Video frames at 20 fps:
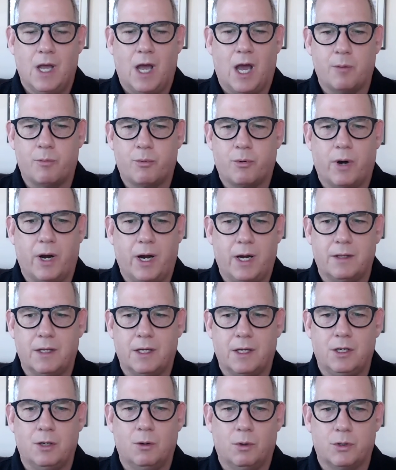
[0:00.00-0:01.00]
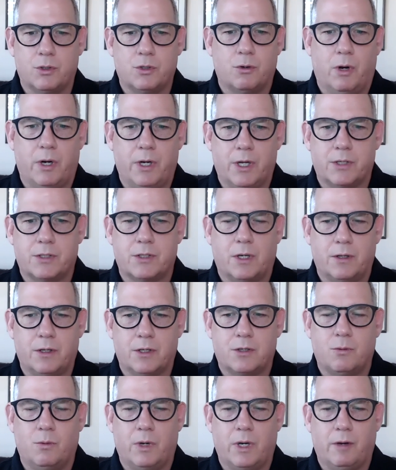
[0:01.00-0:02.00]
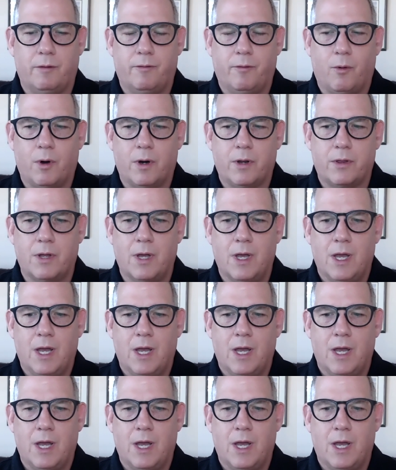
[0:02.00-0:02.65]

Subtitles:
I pray that you will join us on the 24th,